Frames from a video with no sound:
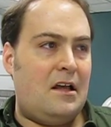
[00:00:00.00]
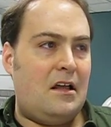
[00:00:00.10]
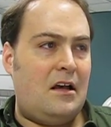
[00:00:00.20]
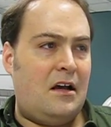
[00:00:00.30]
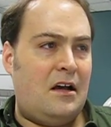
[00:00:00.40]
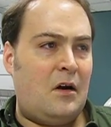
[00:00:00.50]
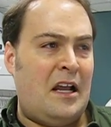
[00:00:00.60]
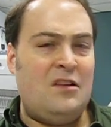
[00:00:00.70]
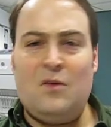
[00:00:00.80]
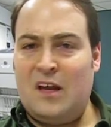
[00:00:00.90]

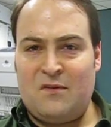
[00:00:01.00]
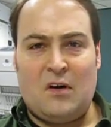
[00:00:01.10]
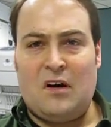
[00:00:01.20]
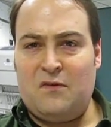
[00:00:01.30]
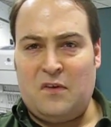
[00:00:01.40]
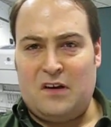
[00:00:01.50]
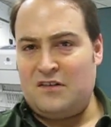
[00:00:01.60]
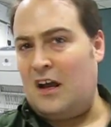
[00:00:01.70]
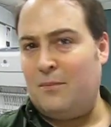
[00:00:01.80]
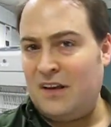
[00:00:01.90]
And doing it for
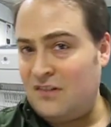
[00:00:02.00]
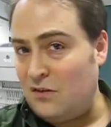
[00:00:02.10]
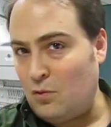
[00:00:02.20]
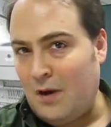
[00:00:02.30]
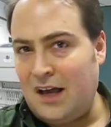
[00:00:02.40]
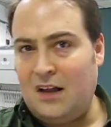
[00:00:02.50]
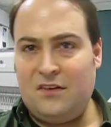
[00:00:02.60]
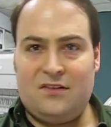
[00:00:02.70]
topics as well.